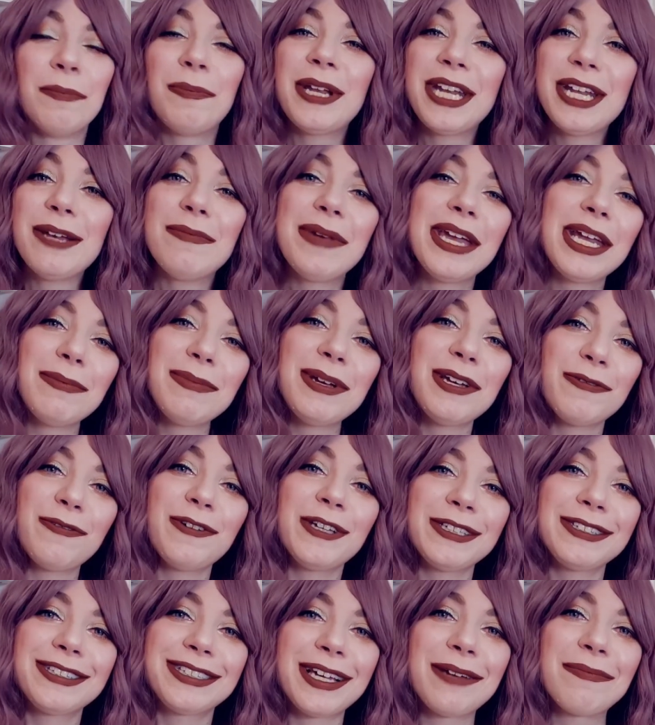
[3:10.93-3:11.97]
it made me
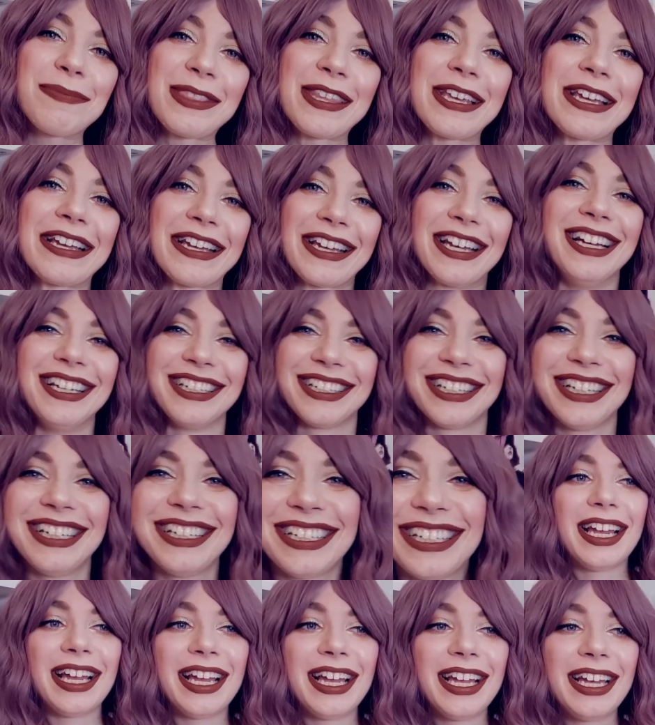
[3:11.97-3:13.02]
feel something.
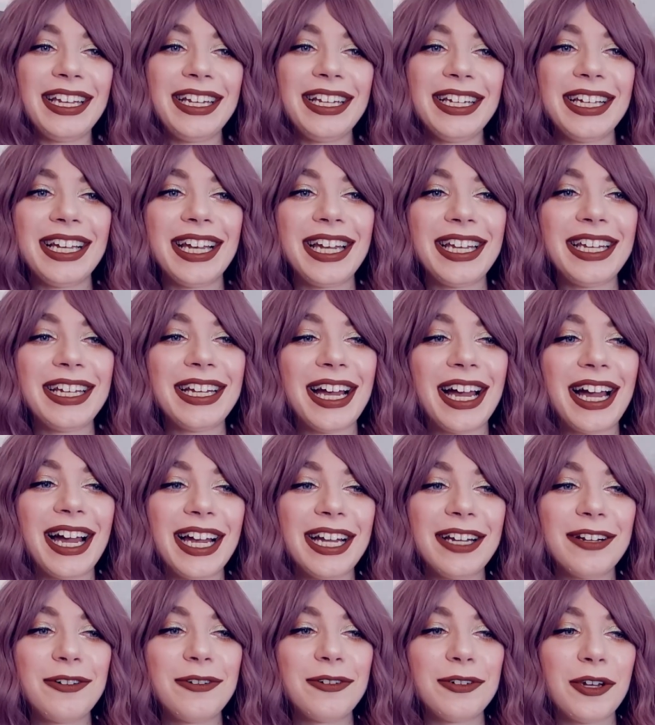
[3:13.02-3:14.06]
And again,
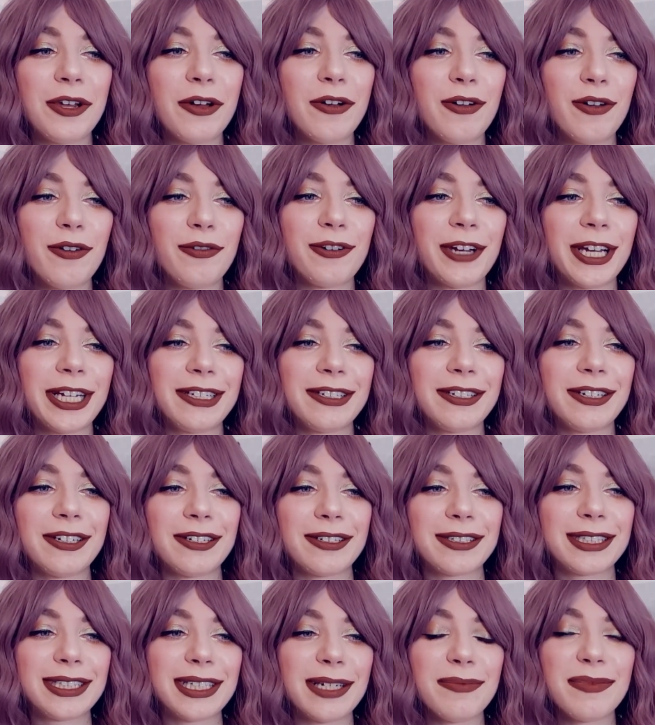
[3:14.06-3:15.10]
I don't know if I
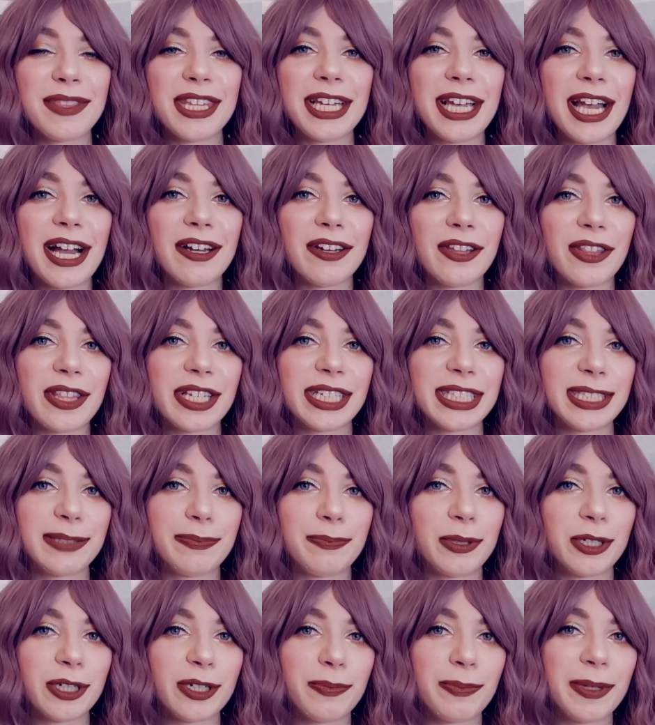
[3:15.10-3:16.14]
took something out of this
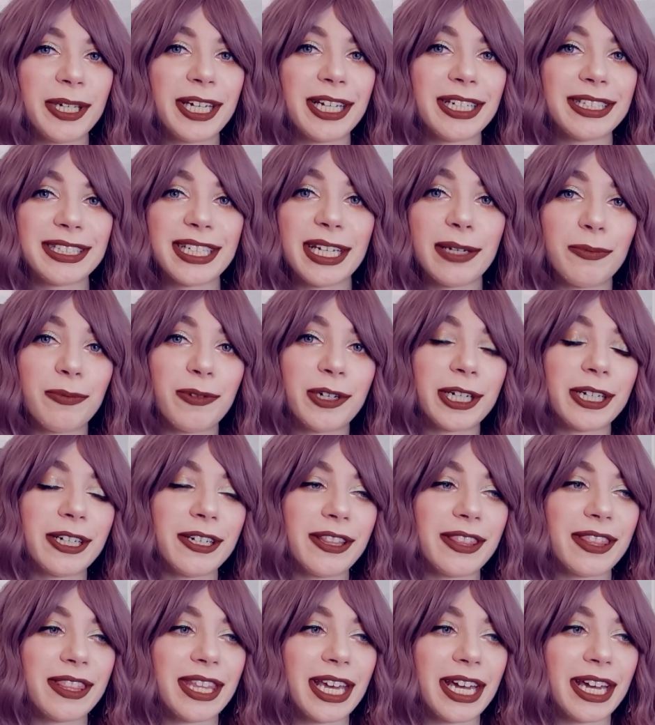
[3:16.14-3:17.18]
book because I'm
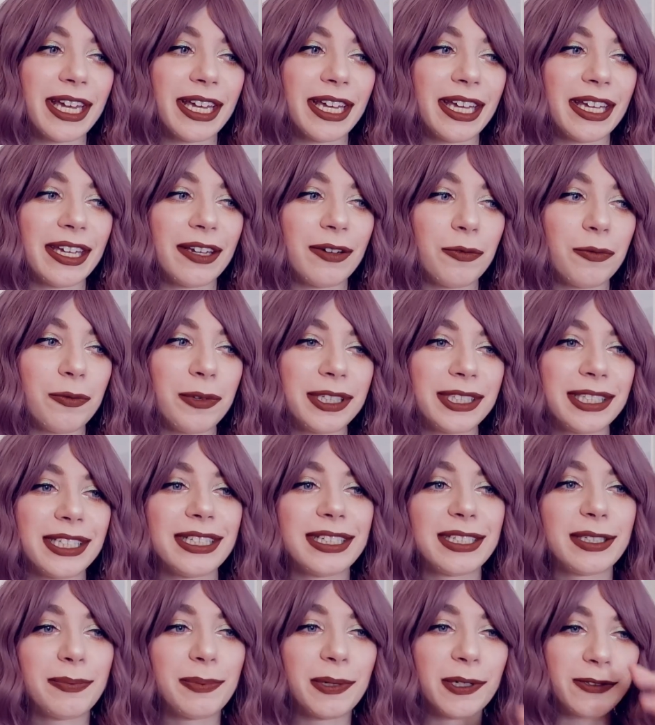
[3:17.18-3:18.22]
weird that
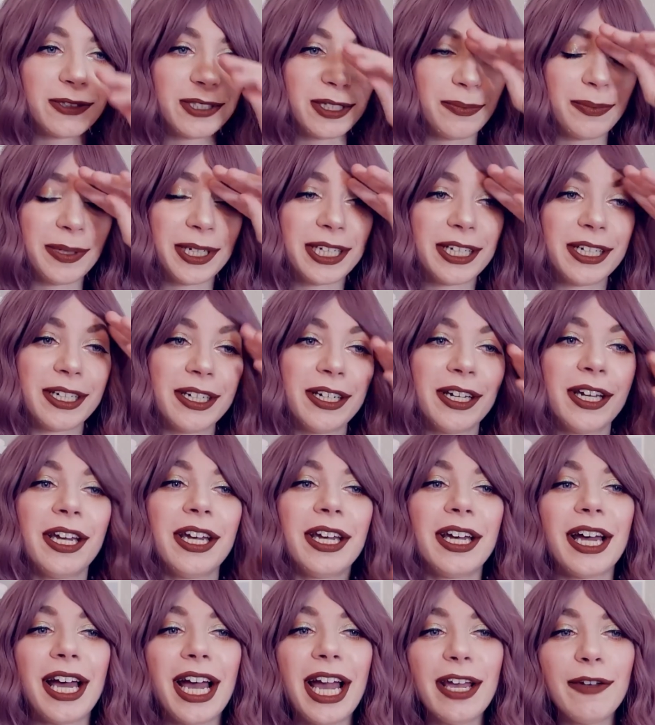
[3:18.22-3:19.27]
wasn't supposed to be here.
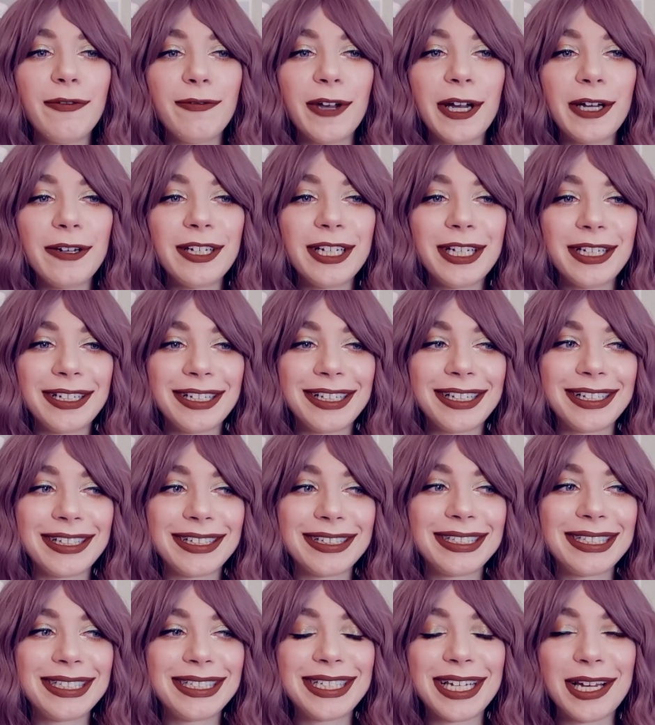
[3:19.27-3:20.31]
I found it
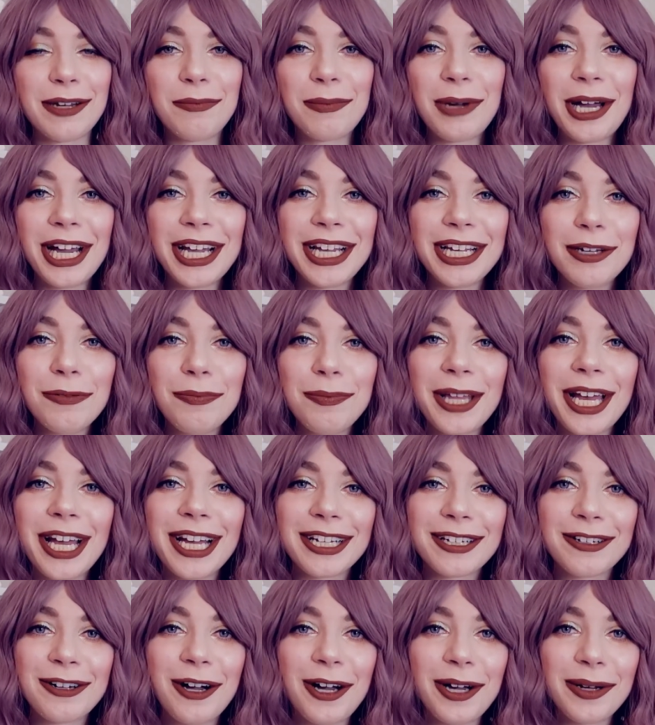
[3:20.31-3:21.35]
semi a
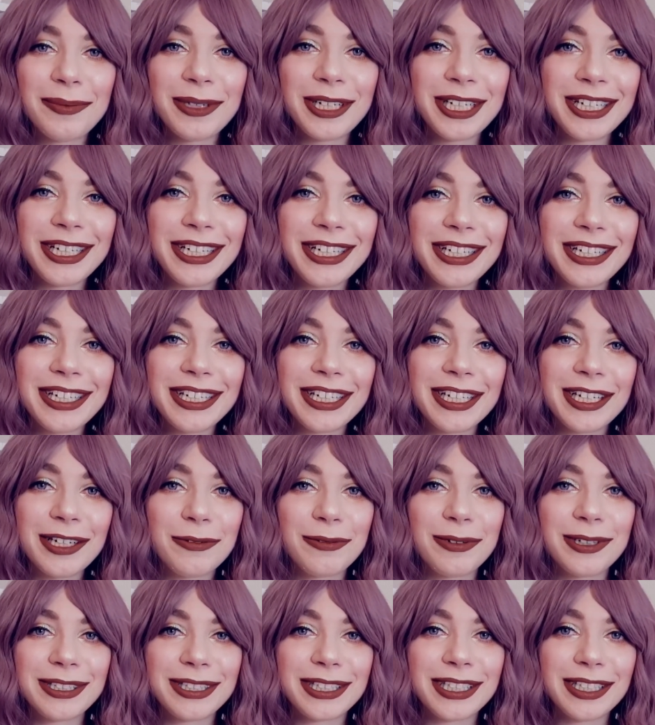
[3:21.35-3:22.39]
black comedy. It
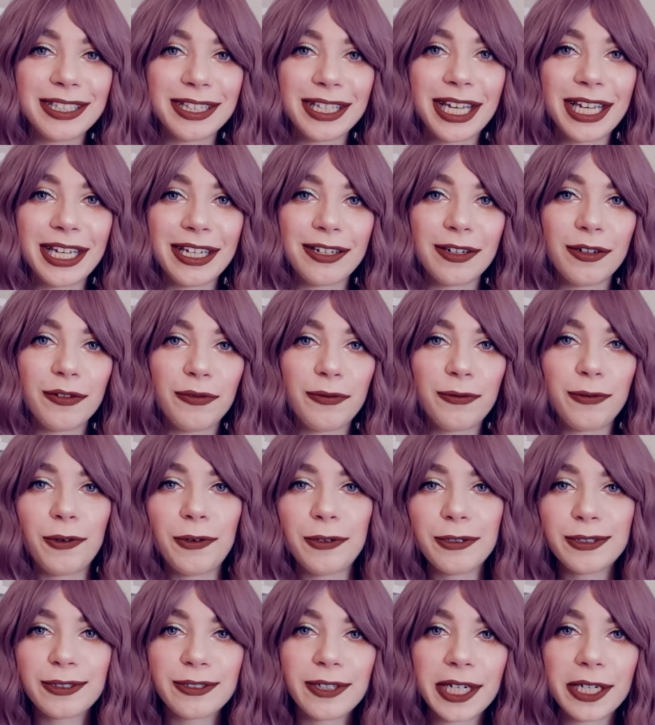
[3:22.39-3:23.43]
wasn't like a
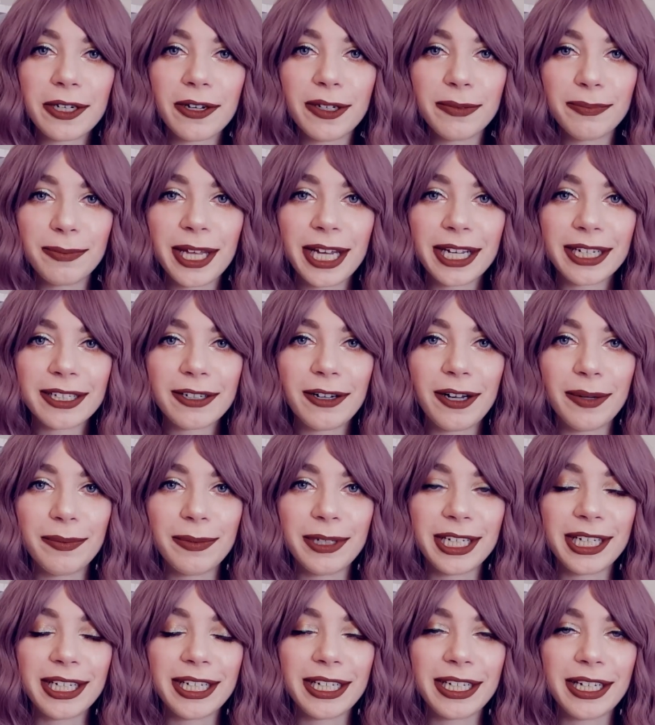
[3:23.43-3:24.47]
full straight on black
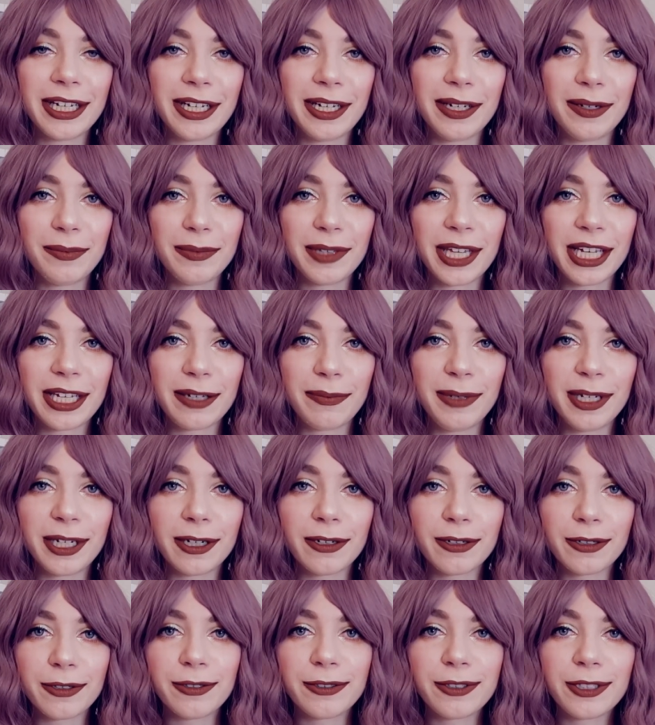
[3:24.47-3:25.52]
comedy, like
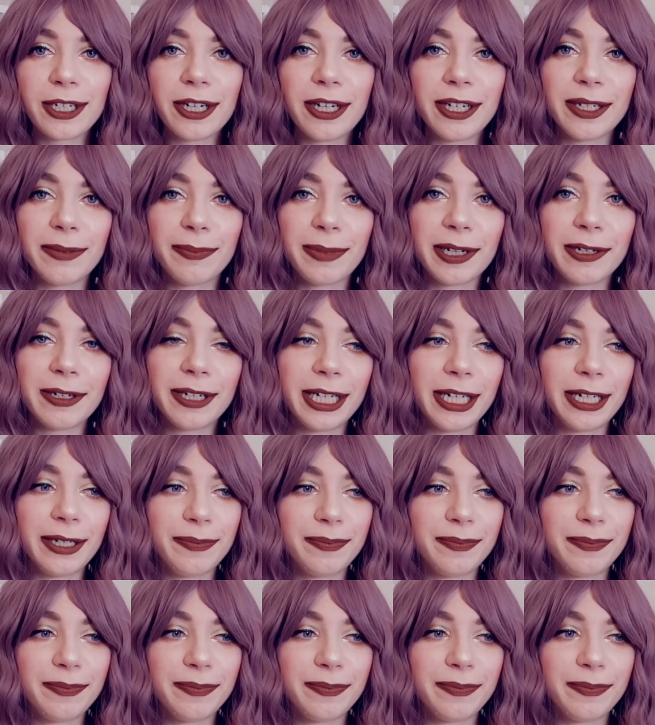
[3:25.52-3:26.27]
Nier Kuchan about